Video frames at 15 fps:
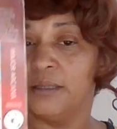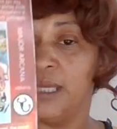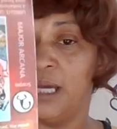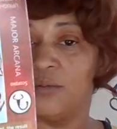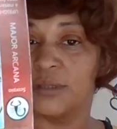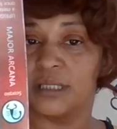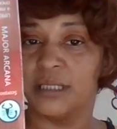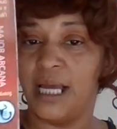
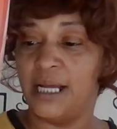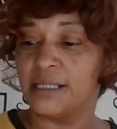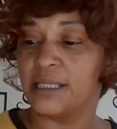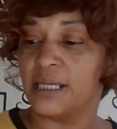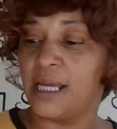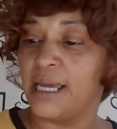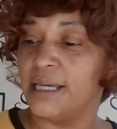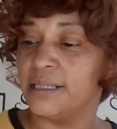That was not
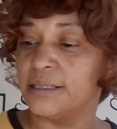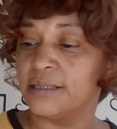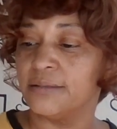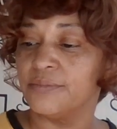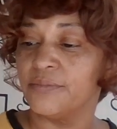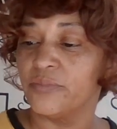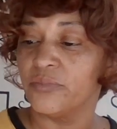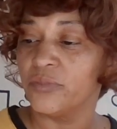the
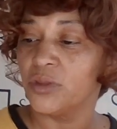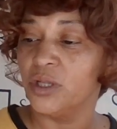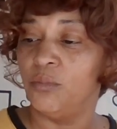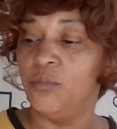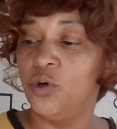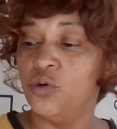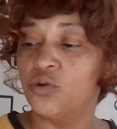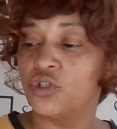case.
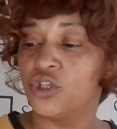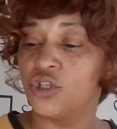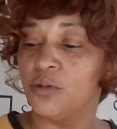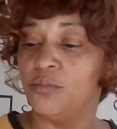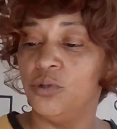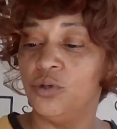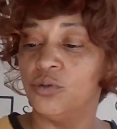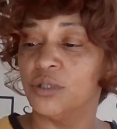The moon to
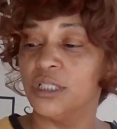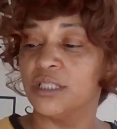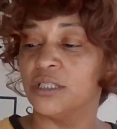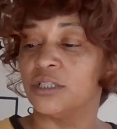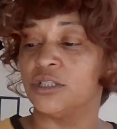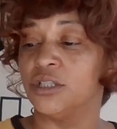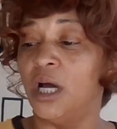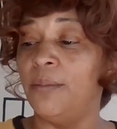the moon. This
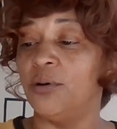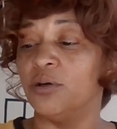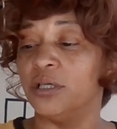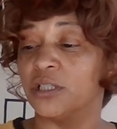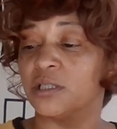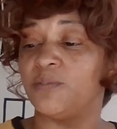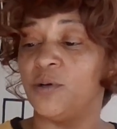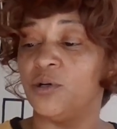is double
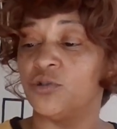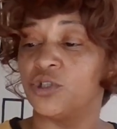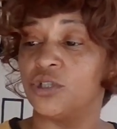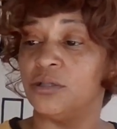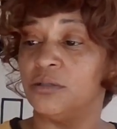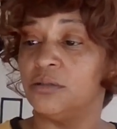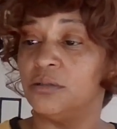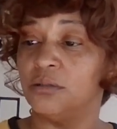
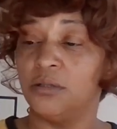exposure.